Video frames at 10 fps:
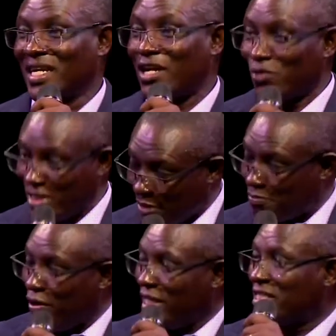Can we say
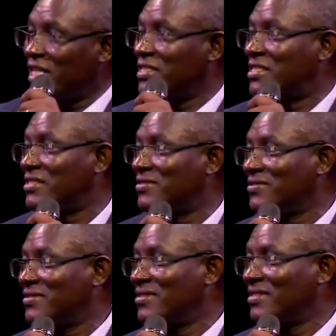presence?
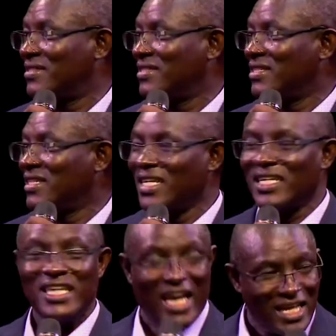
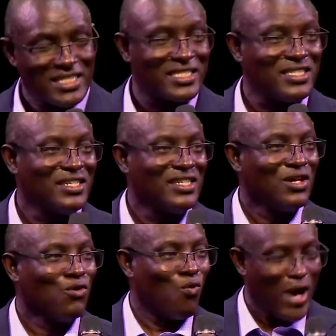Yes.
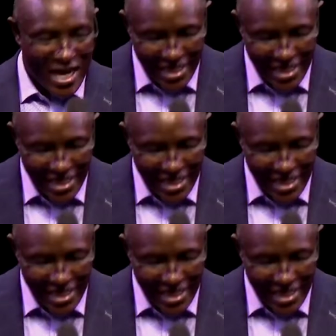Where